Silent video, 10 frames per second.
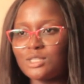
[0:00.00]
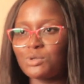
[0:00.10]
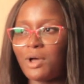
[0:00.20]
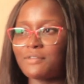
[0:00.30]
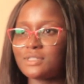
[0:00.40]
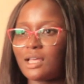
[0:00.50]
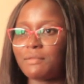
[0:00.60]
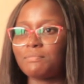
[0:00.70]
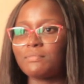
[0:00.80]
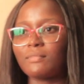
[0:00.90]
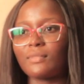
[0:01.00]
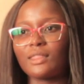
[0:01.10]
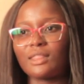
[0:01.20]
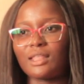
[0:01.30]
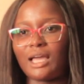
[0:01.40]
So after,
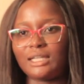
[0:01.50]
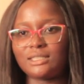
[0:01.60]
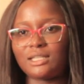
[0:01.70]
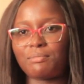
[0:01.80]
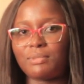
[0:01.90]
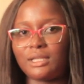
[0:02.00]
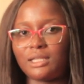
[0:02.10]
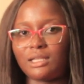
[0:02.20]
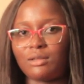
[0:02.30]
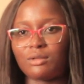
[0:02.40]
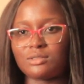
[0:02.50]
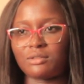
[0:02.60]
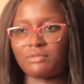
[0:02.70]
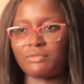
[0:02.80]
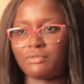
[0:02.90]
I started playing a lot
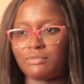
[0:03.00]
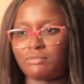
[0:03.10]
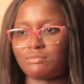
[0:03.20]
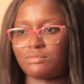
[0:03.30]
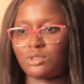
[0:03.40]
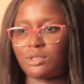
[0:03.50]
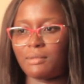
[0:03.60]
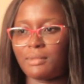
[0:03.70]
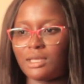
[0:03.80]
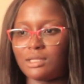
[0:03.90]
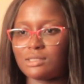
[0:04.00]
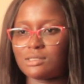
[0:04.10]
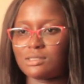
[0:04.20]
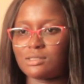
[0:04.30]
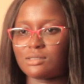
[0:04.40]
of
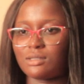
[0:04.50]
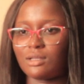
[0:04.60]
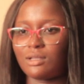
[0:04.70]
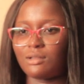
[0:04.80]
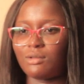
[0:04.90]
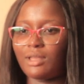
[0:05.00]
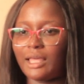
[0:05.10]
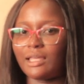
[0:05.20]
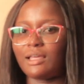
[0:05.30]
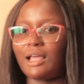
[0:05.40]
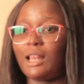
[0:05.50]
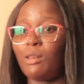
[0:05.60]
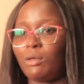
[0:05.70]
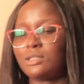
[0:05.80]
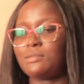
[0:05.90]
tournaments. Not like a
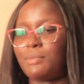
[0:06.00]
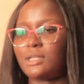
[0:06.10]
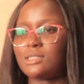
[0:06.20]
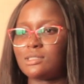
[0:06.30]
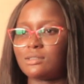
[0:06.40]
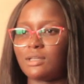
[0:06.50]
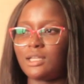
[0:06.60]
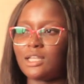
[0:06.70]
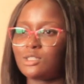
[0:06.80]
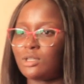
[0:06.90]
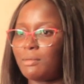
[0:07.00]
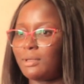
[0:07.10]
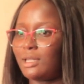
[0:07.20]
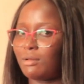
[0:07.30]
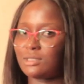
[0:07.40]
lot, but any
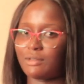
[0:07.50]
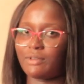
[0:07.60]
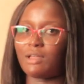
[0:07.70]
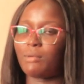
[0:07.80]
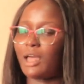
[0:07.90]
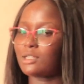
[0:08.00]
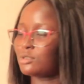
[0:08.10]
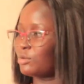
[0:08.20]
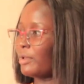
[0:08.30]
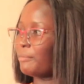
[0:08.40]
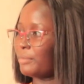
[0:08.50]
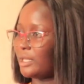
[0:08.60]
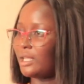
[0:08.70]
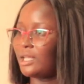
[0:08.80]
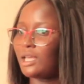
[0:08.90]
tournament that was available, I had to go and
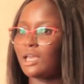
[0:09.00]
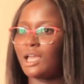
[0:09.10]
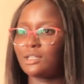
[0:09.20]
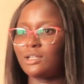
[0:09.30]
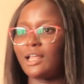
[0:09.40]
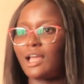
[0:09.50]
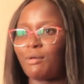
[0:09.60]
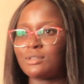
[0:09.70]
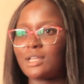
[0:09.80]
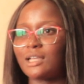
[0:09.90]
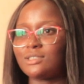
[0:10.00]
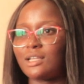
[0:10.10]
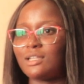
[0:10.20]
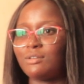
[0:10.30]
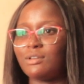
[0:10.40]
play. It's not like I was
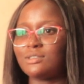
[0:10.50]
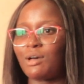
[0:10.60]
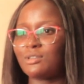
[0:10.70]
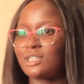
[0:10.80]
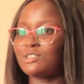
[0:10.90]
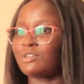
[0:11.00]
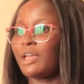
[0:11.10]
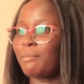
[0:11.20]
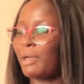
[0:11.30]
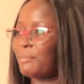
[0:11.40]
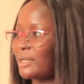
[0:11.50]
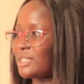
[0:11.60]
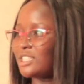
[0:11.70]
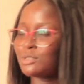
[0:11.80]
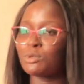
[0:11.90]
actually going to, I was just trying my
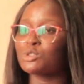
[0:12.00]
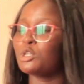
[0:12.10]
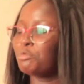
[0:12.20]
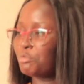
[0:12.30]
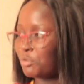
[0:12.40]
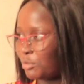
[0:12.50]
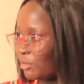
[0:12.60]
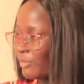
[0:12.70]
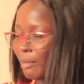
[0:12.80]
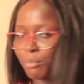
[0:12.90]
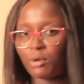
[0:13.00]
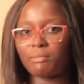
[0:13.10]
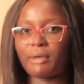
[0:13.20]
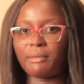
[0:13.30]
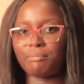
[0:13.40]
best. I just want to improve upon my